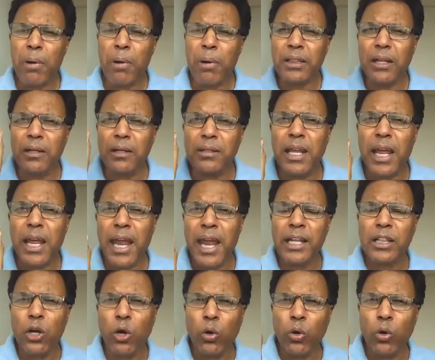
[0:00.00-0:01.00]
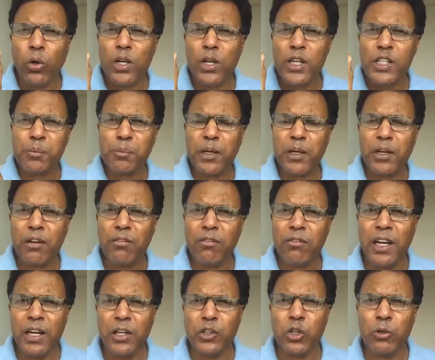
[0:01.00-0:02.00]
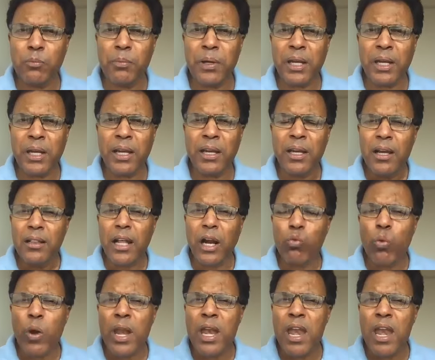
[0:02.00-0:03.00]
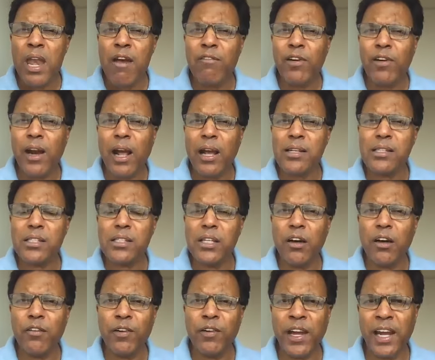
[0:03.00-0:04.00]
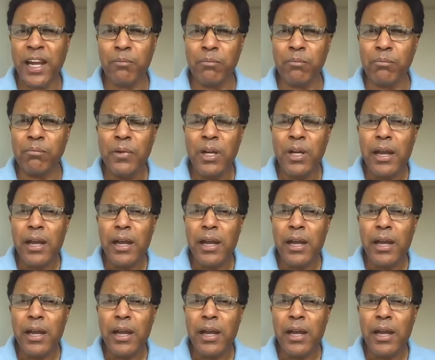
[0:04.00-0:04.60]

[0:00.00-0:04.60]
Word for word: But the day the Holy Spirit revealed to me that whenever I serve Him,